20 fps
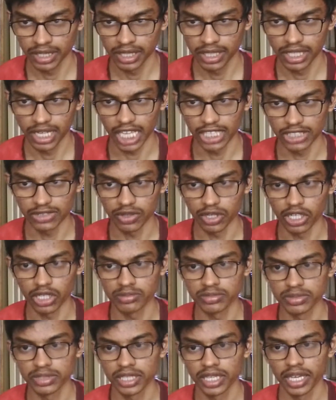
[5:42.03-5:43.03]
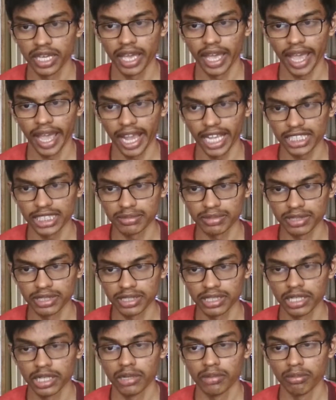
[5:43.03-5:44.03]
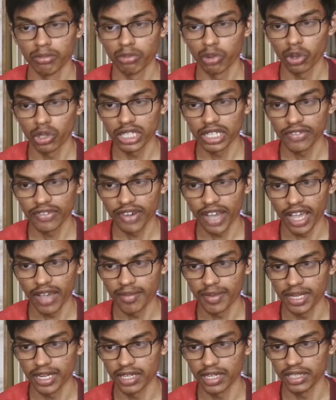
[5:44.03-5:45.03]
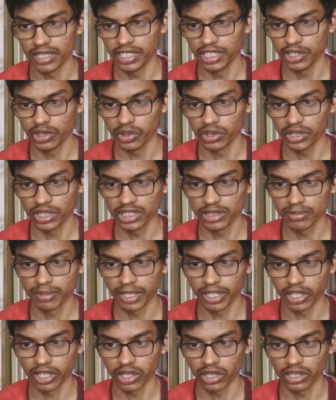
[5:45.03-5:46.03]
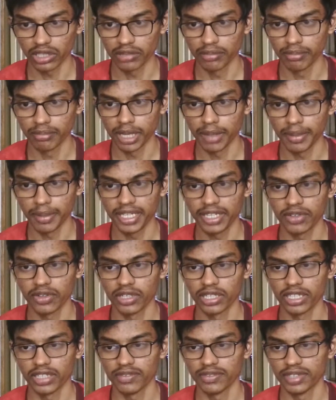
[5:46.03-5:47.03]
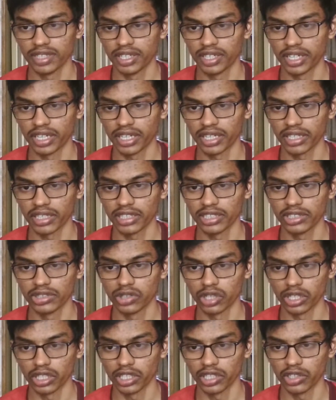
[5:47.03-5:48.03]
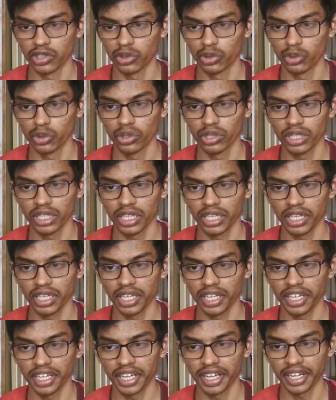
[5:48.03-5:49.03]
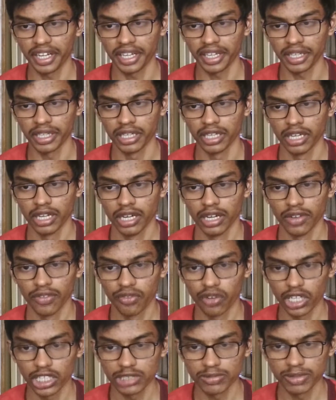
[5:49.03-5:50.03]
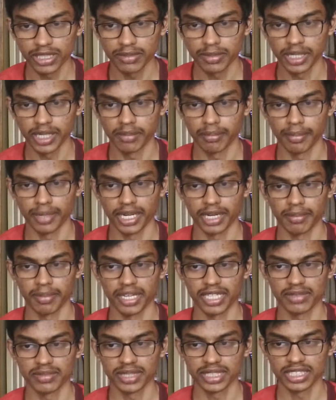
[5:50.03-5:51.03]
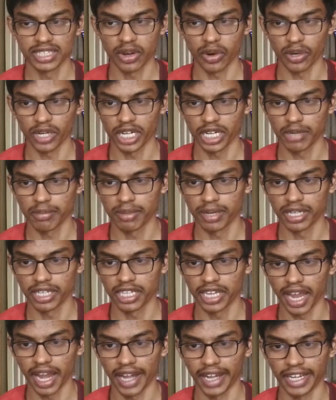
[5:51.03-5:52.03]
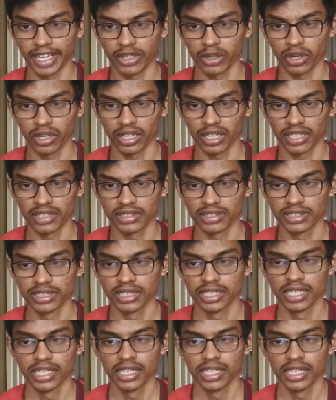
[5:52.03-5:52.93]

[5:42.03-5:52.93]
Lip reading: Large volumes, example, more than 5 ml into each buttock may be given if the drug is not too irritating. First pass metabolism is avoided, but anticoagulants